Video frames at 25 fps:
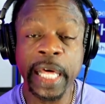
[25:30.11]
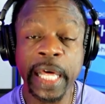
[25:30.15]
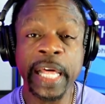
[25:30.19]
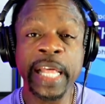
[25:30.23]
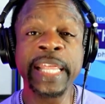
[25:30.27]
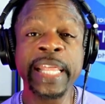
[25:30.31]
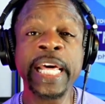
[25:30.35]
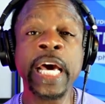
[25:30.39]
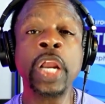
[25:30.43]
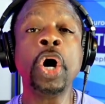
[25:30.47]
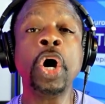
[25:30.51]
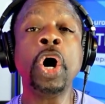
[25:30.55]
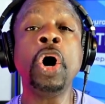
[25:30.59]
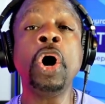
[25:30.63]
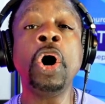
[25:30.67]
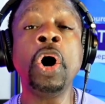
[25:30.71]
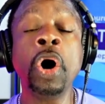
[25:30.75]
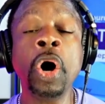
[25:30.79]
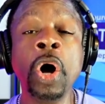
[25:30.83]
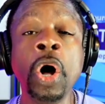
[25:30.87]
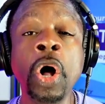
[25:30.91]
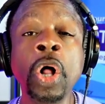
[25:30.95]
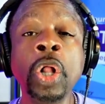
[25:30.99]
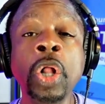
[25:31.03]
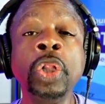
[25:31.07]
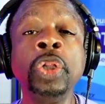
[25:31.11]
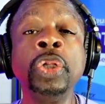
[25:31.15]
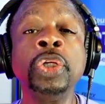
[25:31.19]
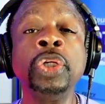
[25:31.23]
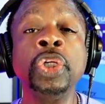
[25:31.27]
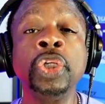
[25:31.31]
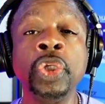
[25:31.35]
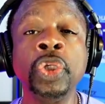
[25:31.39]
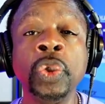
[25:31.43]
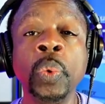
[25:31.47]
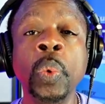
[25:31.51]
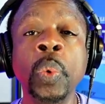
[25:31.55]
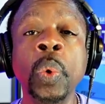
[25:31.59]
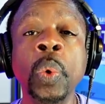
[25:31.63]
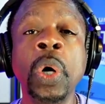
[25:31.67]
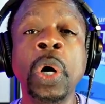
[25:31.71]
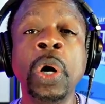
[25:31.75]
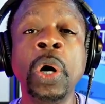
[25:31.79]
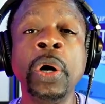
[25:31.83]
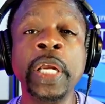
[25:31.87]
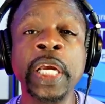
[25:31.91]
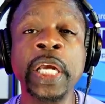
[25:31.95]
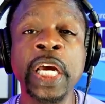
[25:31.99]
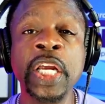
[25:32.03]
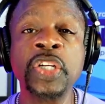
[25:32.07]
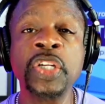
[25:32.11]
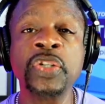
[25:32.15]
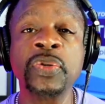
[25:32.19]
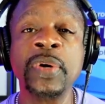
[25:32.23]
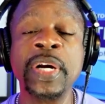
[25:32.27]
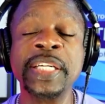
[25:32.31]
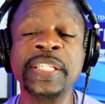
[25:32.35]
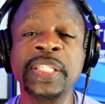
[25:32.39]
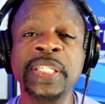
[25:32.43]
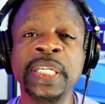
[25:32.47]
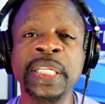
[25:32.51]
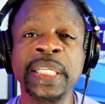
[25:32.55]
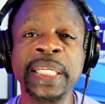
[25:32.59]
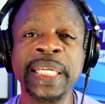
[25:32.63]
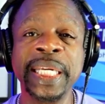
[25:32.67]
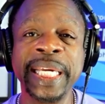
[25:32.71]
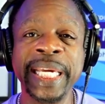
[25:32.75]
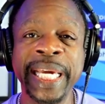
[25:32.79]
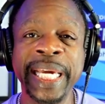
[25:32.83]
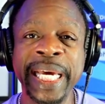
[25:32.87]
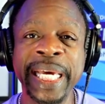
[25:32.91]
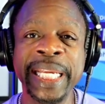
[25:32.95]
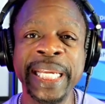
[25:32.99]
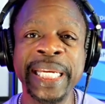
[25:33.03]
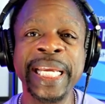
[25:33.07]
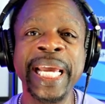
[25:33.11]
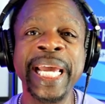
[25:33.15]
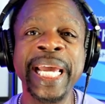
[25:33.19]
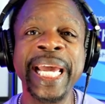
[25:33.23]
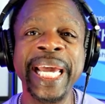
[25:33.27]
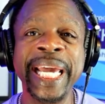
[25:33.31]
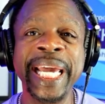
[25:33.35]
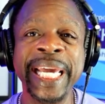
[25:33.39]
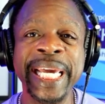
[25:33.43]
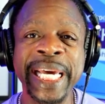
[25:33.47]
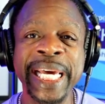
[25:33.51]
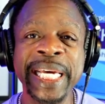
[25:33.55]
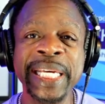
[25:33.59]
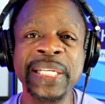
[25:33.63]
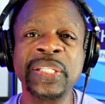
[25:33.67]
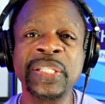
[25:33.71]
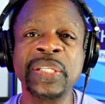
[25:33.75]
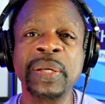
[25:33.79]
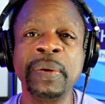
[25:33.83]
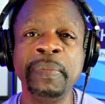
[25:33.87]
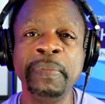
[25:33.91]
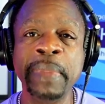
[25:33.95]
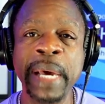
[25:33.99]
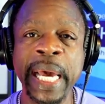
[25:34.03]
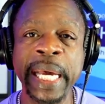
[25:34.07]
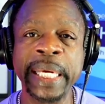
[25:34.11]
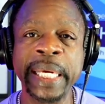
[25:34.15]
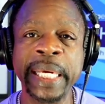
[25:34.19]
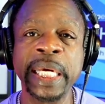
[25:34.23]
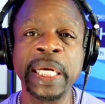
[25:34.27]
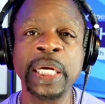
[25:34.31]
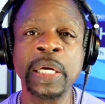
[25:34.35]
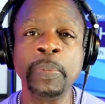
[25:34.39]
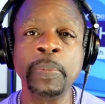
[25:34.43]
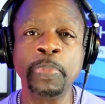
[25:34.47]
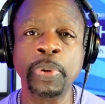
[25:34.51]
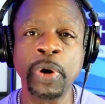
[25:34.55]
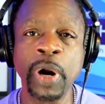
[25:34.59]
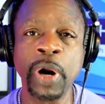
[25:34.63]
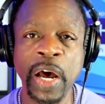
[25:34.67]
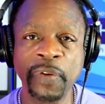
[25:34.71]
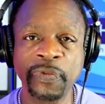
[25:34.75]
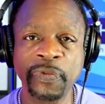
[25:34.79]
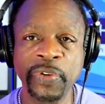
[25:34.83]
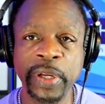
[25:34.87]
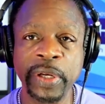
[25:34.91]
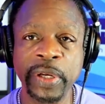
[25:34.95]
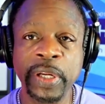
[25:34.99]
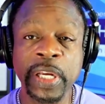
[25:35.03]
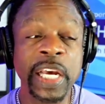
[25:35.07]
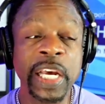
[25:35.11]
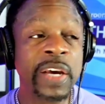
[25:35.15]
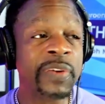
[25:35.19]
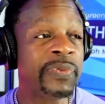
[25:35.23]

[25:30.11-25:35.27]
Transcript: that all you are interested in is making a profit.